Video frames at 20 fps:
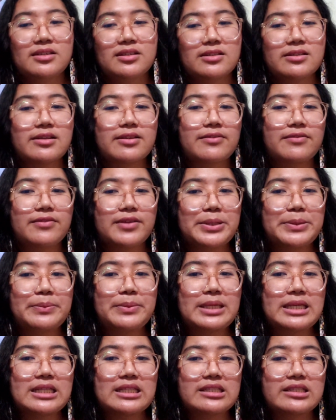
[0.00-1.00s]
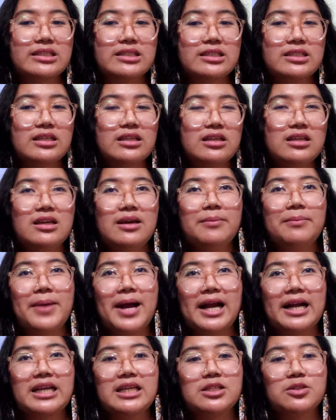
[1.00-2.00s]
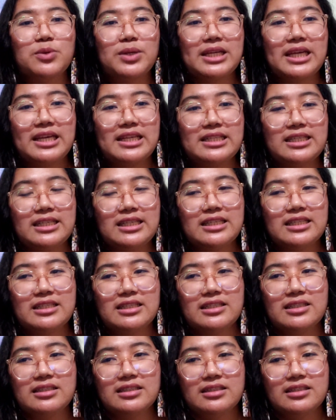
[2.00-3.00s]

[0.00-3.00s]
to the Philippines back in 2018.